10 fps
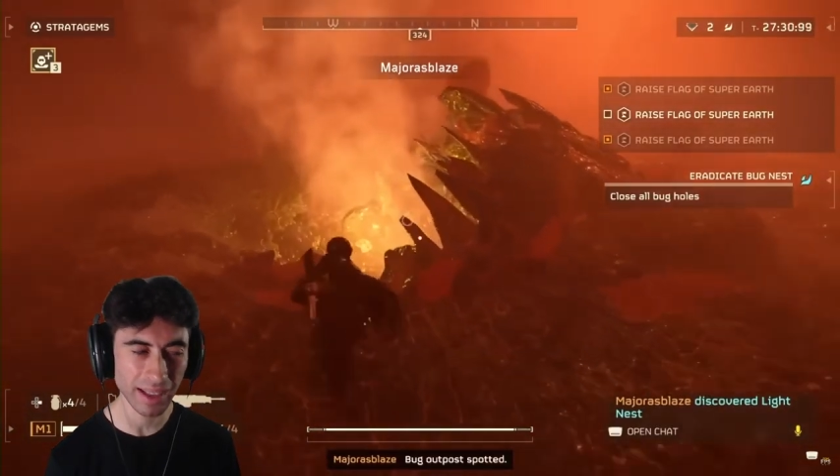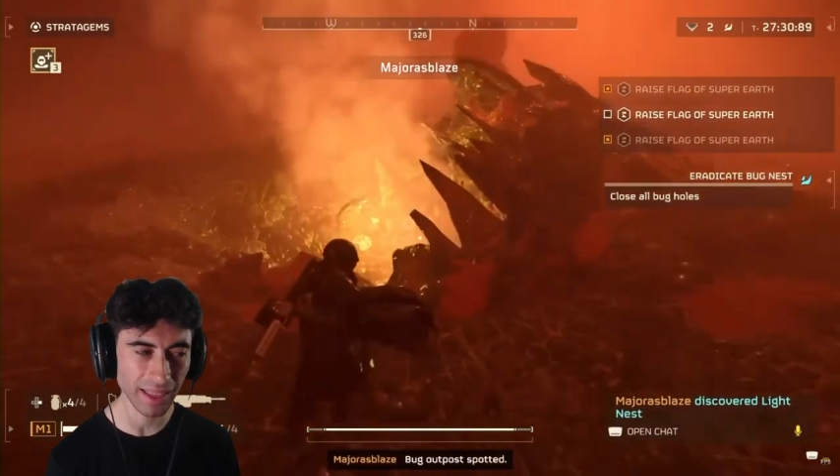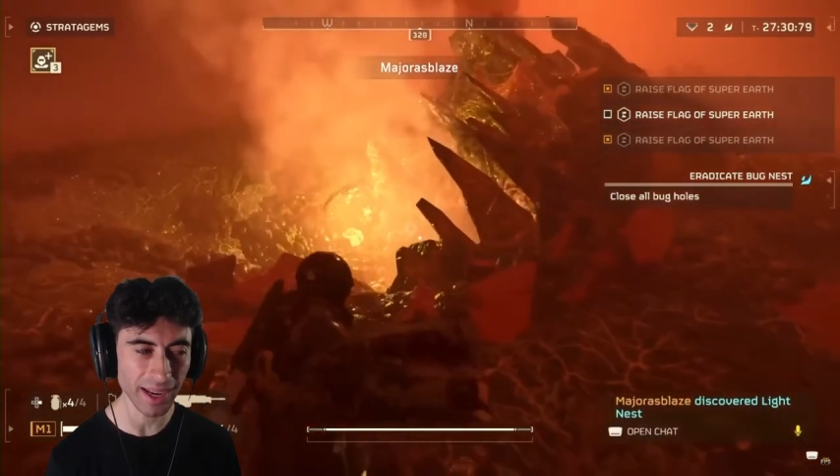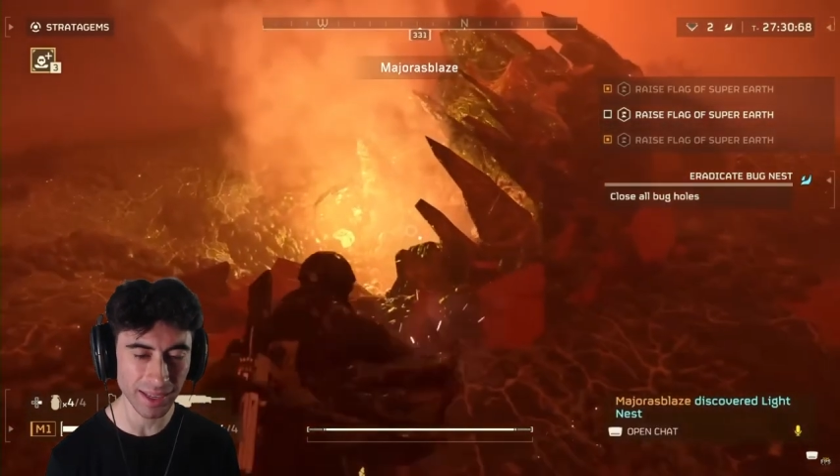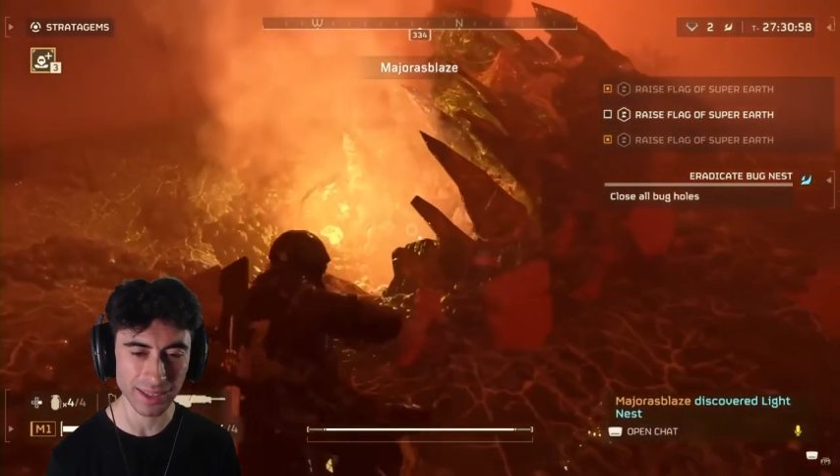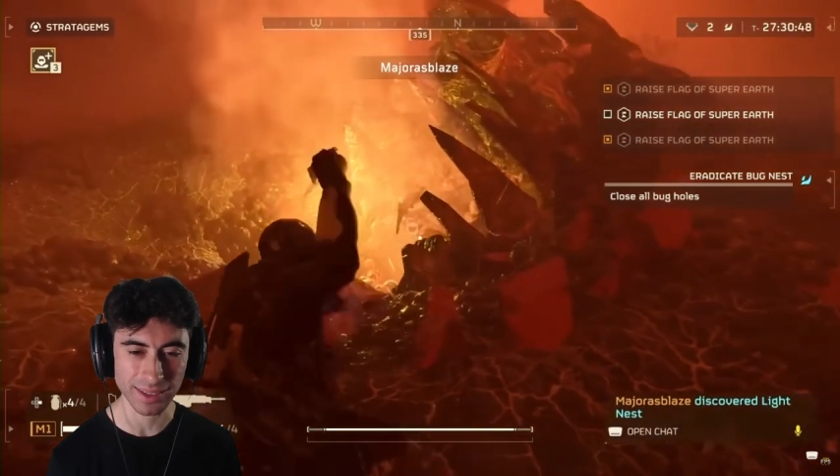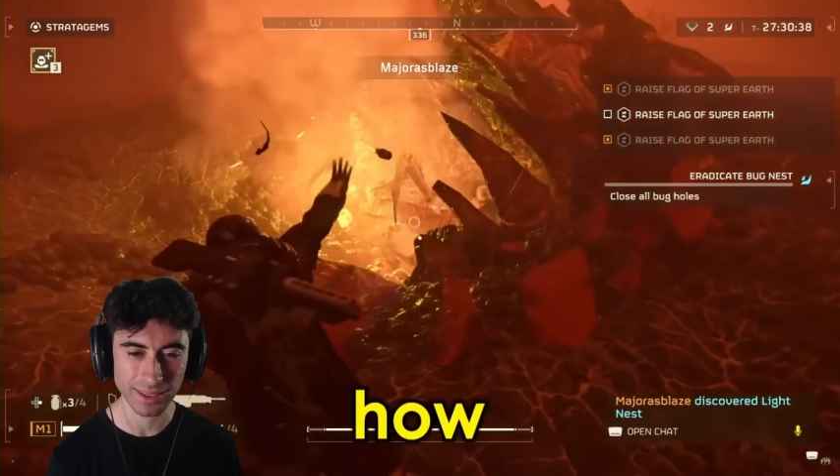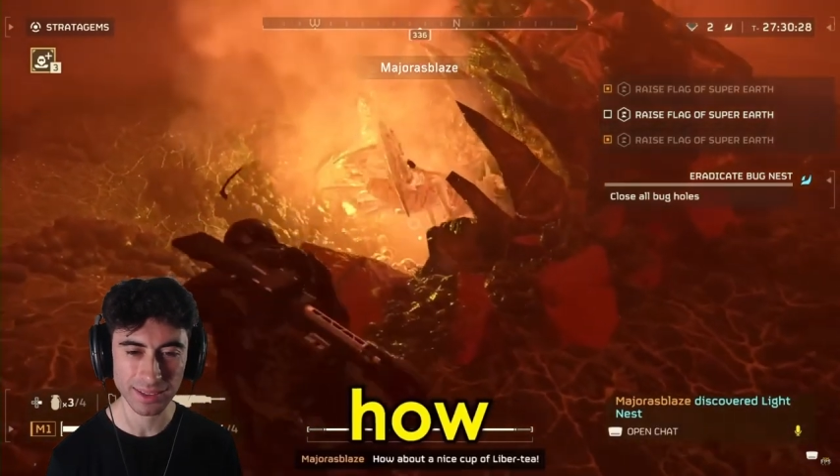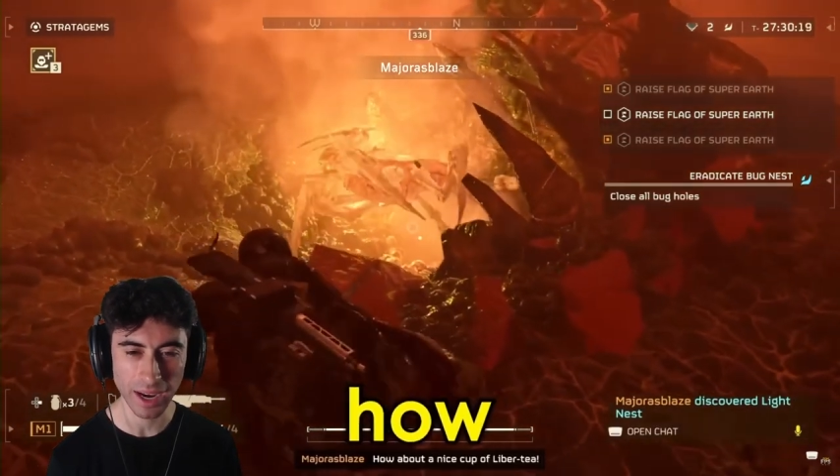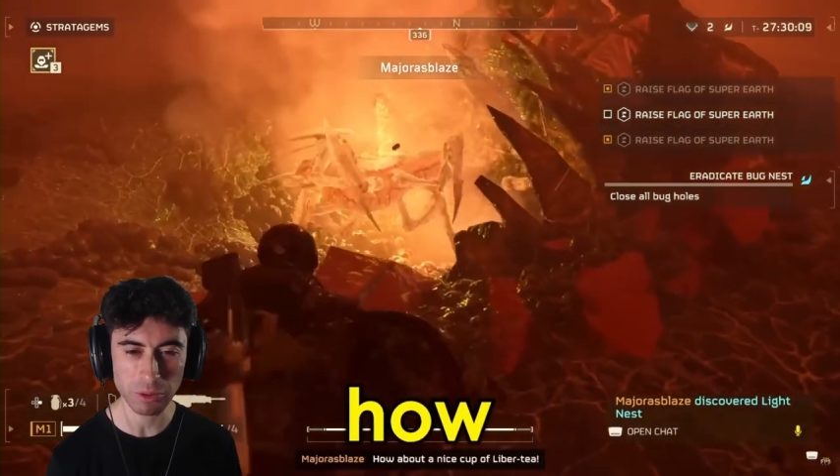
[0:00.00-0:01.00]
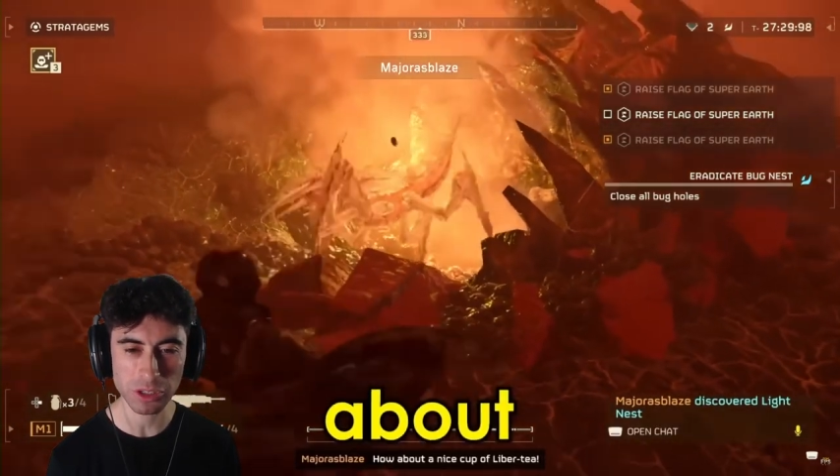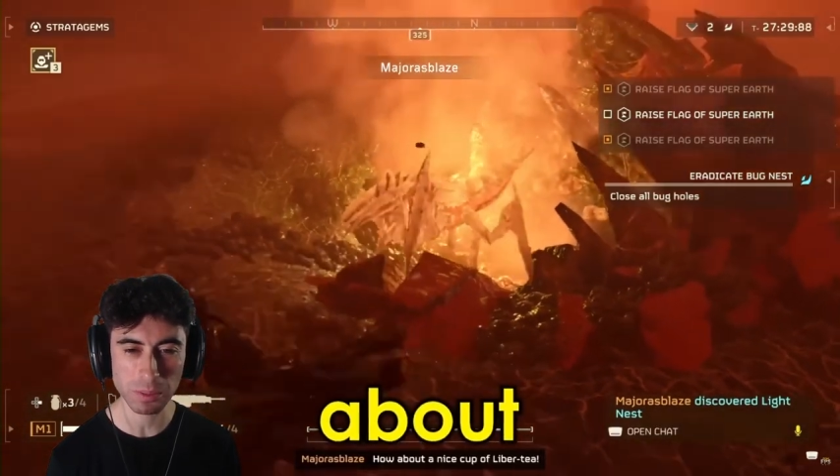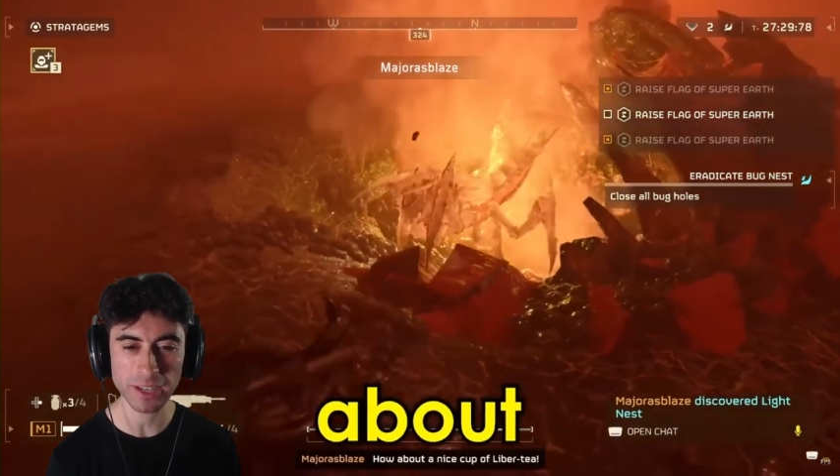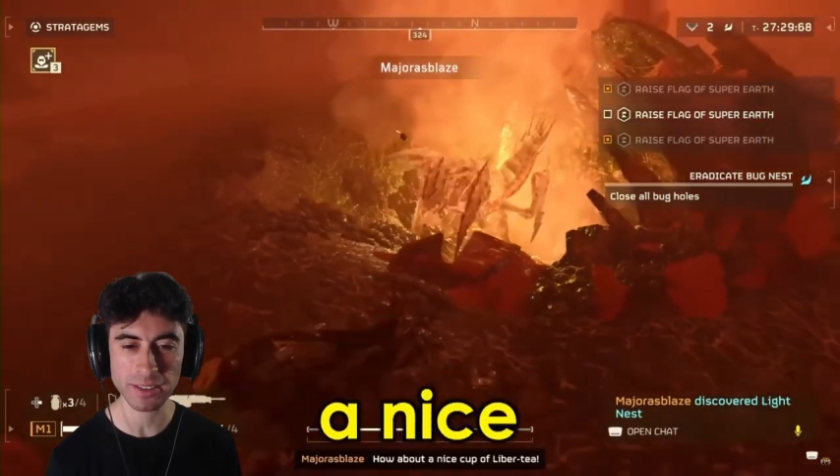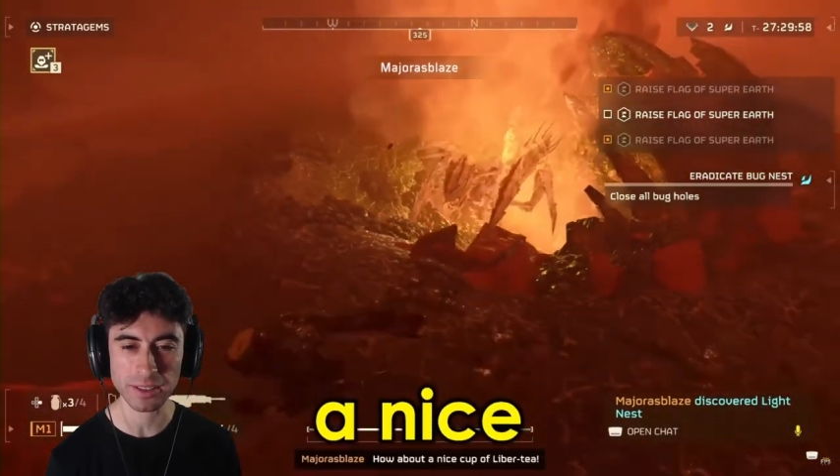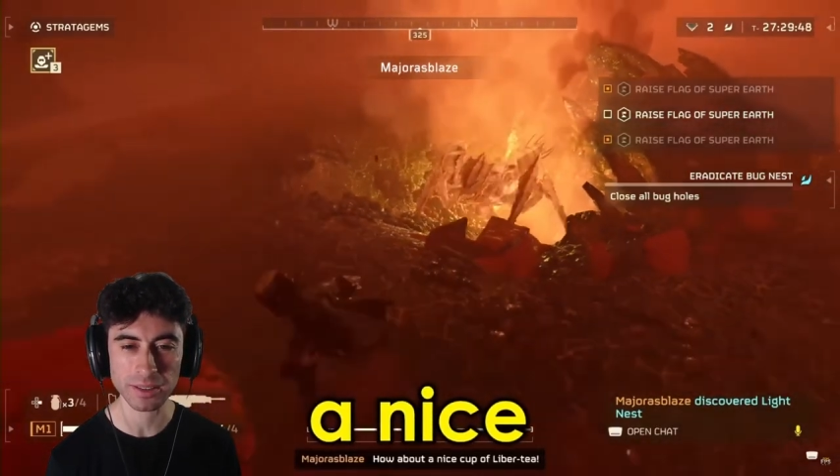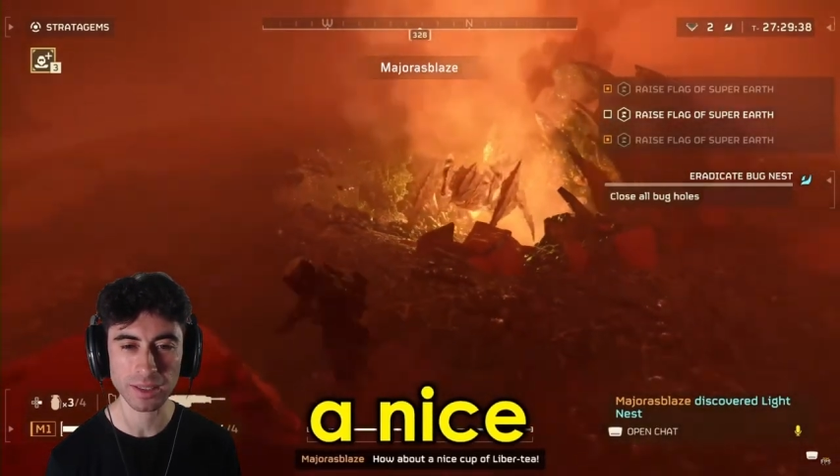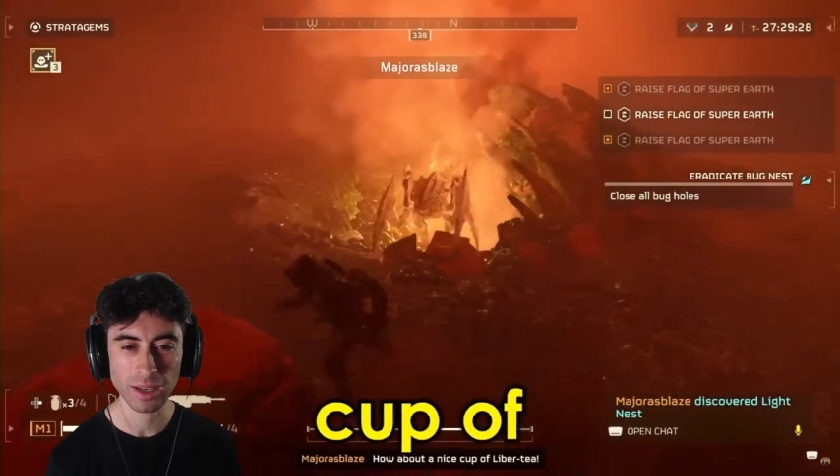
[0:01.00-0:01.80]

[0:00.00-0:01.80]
I like it. I respect it.